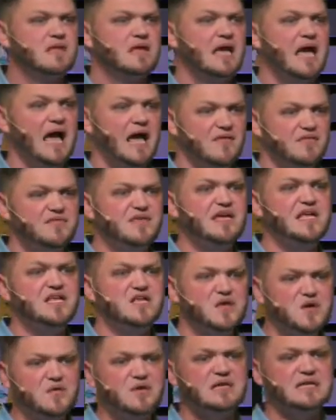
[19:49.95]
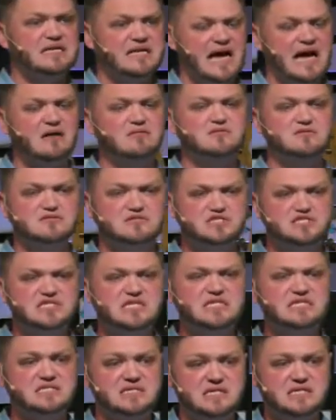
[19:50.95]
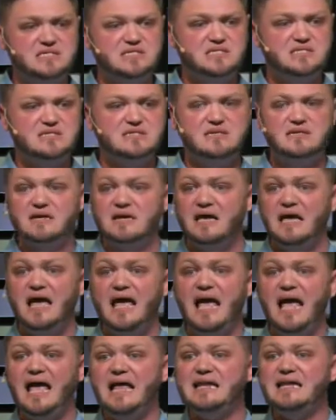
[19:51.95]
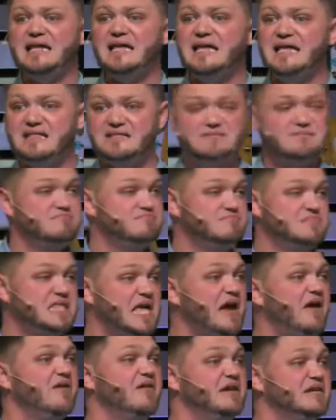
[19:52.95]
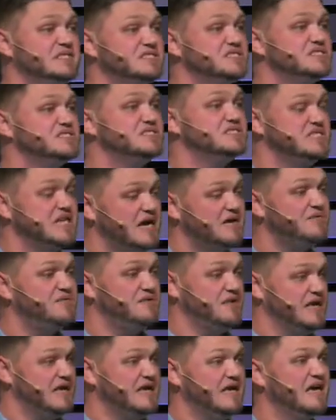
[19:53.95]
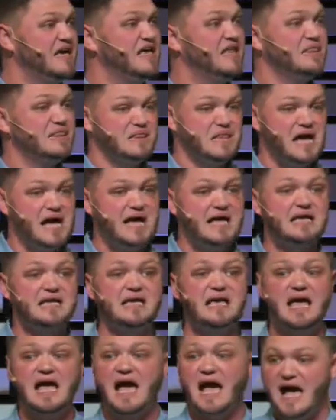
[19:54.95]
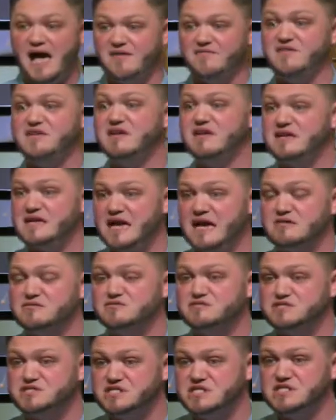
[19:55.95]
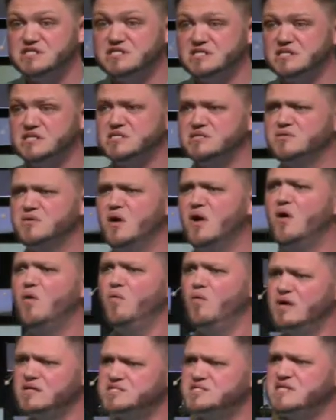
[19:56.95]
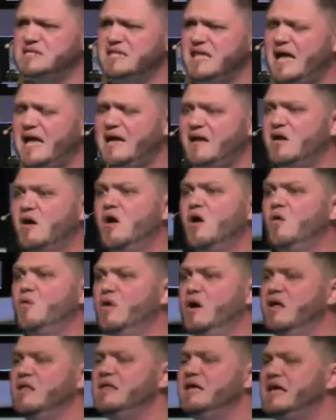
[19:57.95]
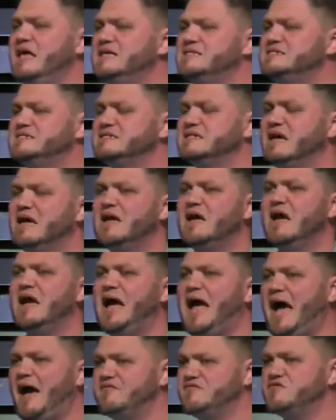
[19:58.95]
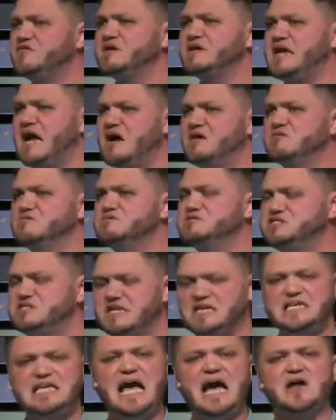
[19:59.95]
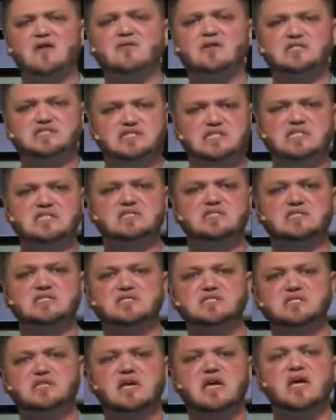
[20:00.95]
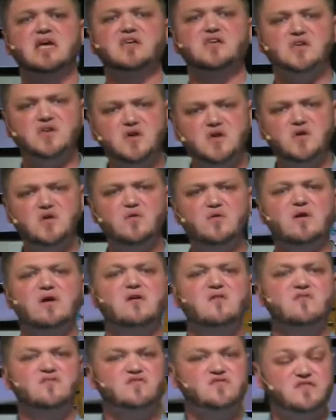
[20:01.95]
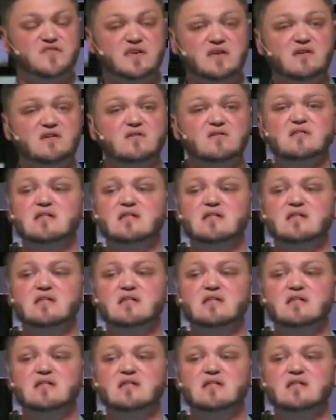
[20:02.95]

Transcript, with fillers: And then you encounter Jesus, and there is nothing like having encountered Jesus. What's it like? Well, it's after encounter, encountering Jesus, you feel